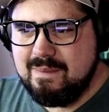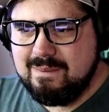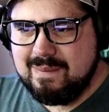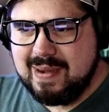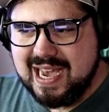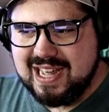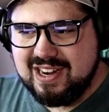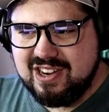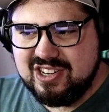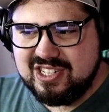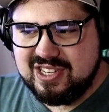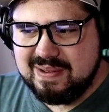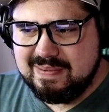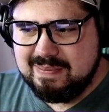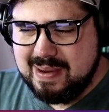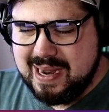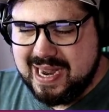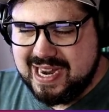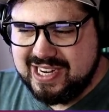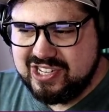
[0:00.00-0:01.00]
from minor to
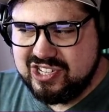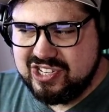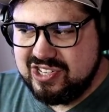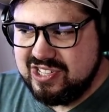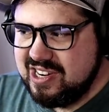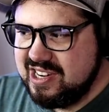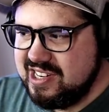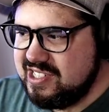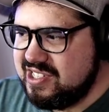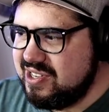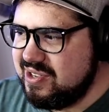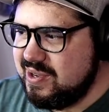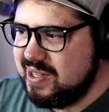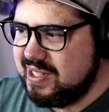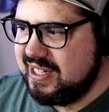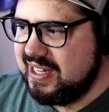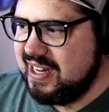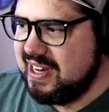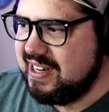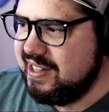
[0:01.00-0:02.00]
major there too
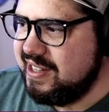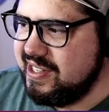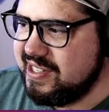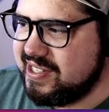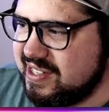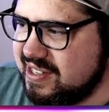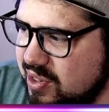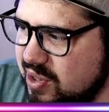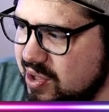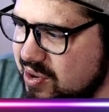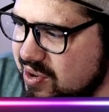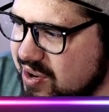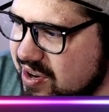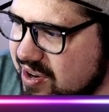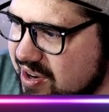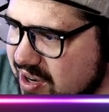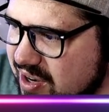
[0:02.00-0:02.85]
at the end of the solo?